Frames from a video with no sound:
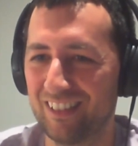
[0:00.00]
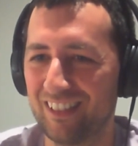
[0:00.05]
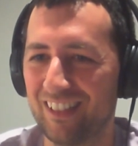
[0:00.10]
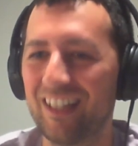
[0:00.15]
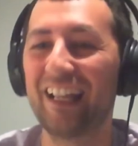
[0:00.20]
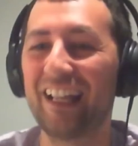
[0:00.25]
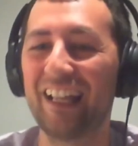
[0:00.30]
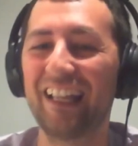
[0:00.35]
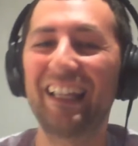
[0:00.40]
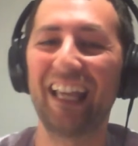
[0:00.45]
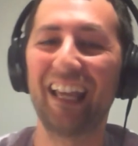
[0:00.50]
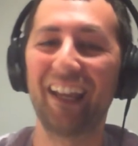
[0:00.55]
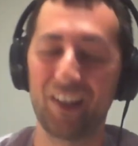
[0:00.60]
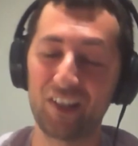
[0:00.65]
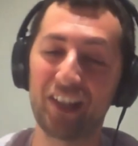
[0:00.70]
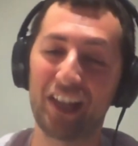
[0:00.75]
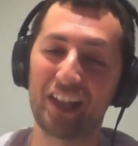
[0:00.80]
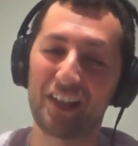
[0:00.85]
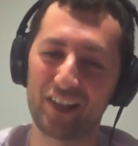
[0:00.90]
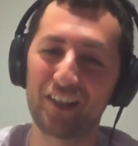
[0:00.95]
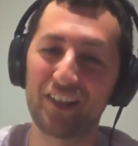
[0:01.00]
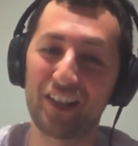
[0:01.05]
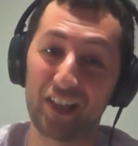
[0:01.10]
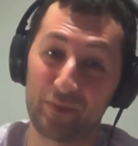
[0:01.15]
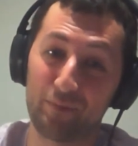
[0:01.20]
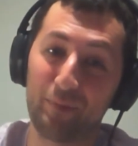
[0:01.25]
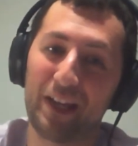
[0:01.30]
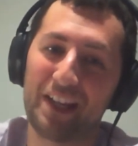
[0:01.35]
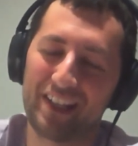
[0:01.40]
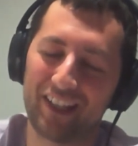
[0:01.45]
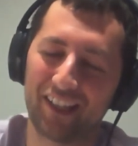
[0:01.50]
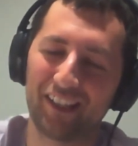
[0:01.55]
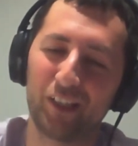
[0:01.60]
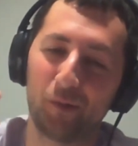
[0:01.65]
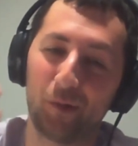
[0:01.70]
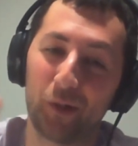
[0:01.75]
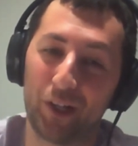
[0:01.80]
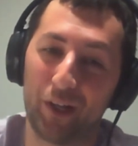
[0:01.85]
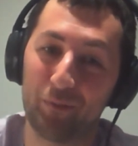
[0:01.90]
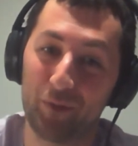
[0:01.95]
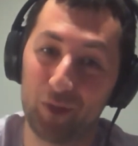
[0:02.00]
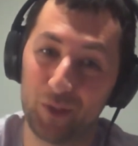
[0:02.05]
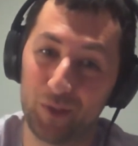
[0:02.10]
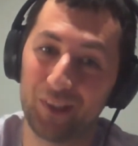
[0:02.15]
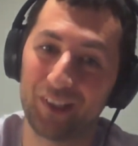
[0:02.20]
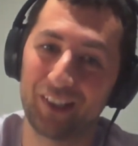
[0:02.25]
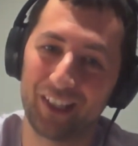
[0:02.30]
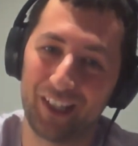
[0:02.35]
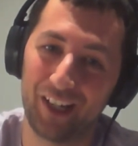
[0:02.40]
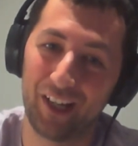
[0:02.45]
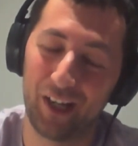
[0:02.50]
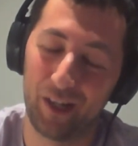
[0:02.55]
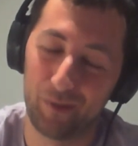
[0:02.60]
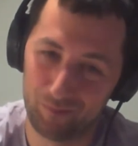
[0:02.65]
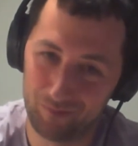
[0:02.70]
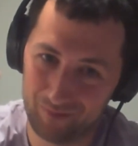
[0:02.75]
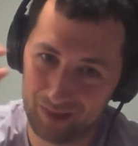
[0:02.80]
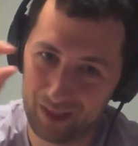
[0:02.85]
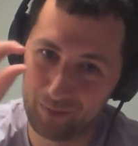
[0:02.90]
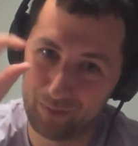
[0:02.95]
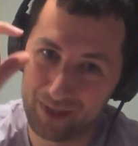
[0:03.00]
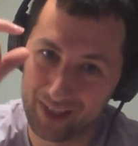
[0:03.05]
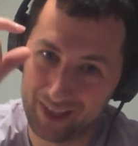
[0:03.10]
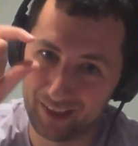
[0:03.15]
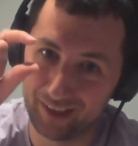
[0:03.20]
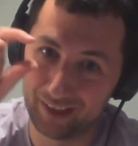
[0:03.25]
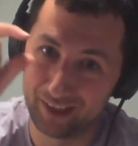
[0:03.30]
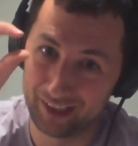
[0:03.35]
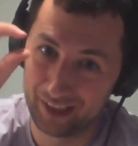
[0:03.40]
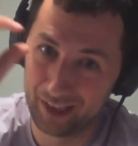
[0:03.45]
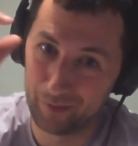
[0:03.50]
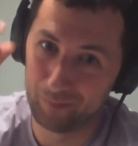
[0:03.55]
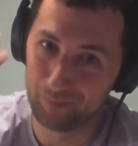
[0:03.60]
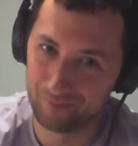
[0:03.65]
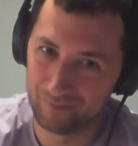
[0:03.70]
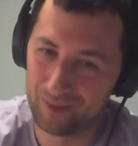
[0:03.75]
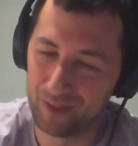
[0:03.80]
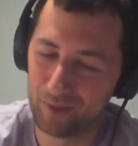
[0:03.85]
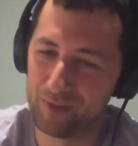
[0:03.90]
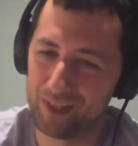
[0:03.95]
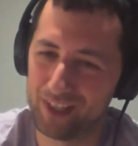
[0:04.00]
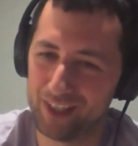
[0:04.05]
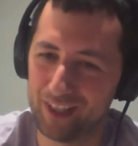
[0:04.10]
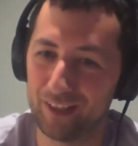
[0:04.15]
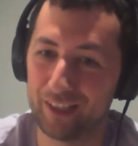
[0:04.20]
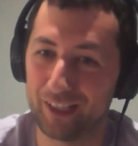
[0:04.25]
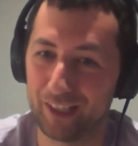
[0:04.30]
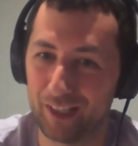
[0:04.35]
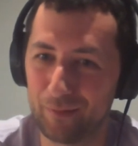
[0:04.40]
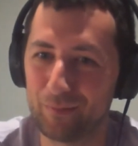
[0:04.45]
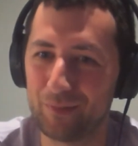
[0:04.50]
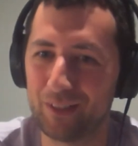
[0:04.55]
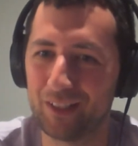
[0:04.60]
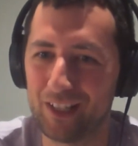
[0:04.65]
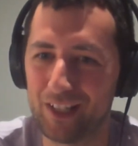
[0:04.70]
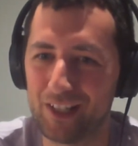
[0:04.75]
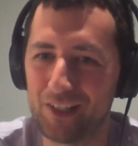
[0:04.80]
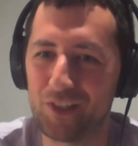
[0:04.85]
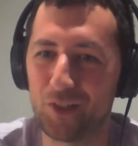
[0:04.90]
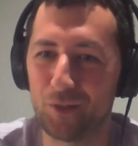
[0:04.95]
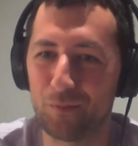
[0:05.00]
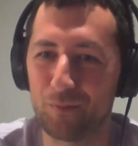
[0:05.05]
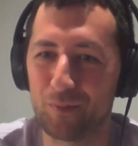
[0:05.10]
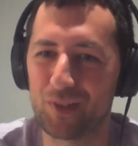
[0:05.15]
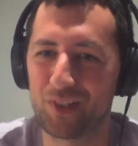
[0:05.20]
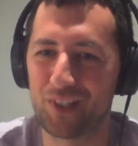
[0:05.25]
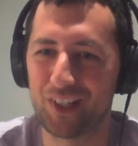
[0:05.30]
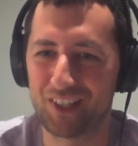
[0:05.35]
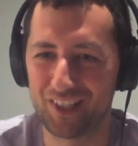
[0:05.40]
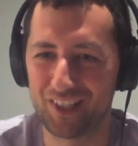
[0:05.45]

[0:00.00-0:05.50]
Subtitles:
that's basically what I'm doing. Yeah, I'm sealing up the last 2%